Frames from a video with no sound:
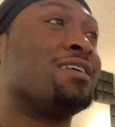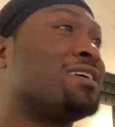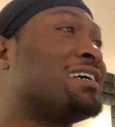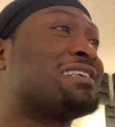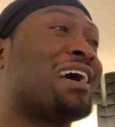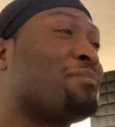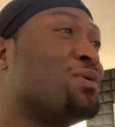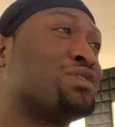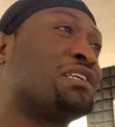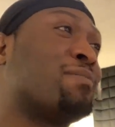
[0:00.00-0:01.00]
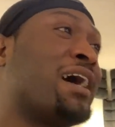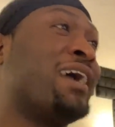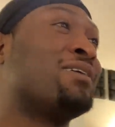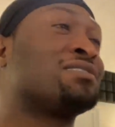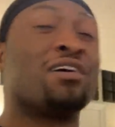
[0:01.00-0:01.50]
It's like music to my
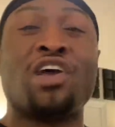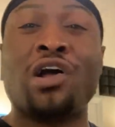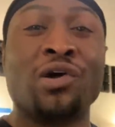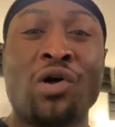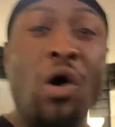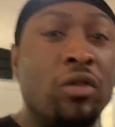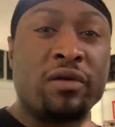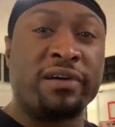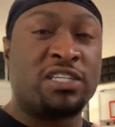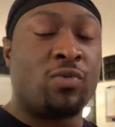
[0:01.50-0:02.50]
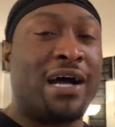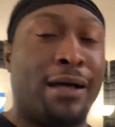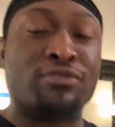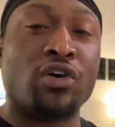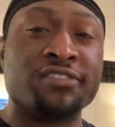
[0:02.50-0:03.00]
ears. Look, y'all know the only reason why
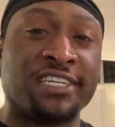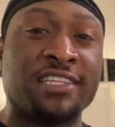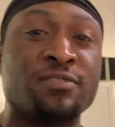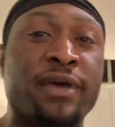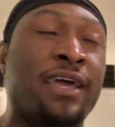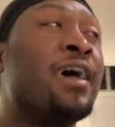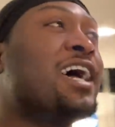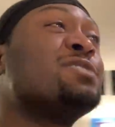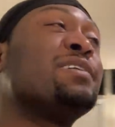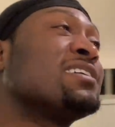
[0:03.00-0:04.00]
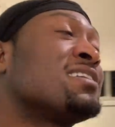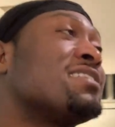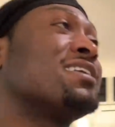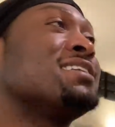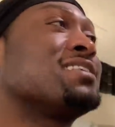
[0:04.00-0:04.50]
I'm taunting this man is because of the
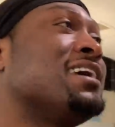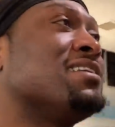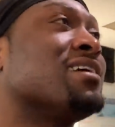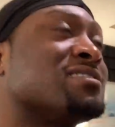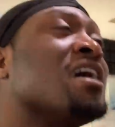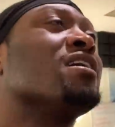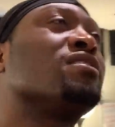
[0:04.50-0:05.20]
things that he does.